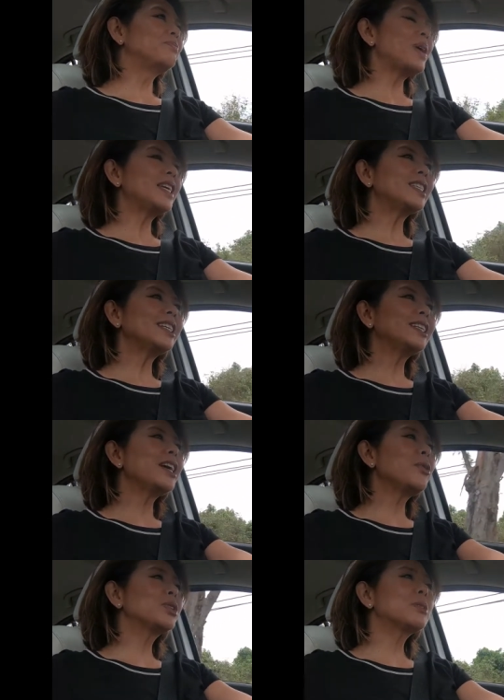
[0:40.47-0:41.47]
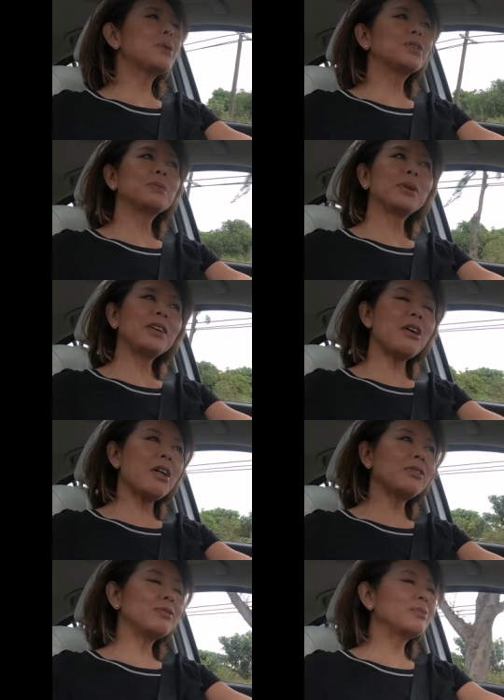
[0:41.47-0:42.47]
Basically, I was supposed to play
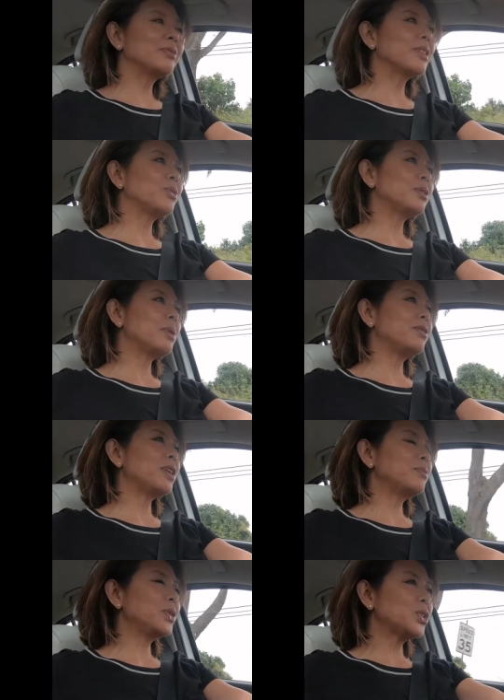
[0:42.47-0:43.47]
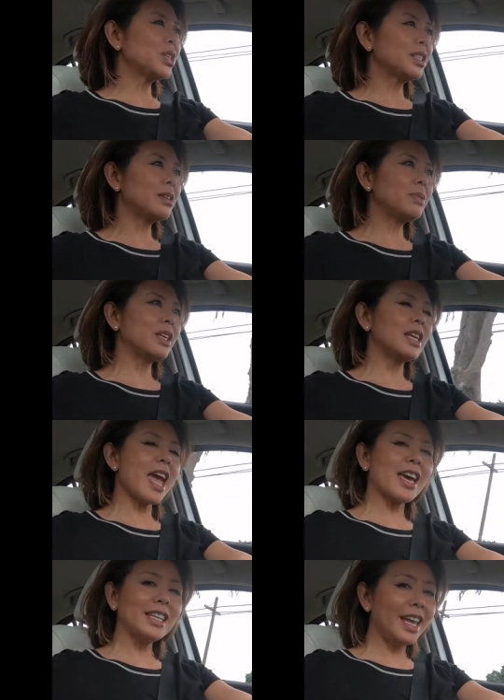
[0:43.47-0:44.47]
golf with my friend Patricia, but
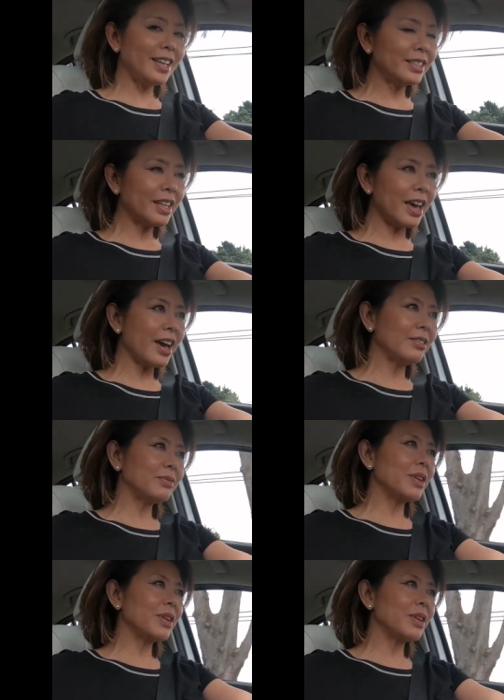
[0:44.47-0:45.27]
had to cancel that.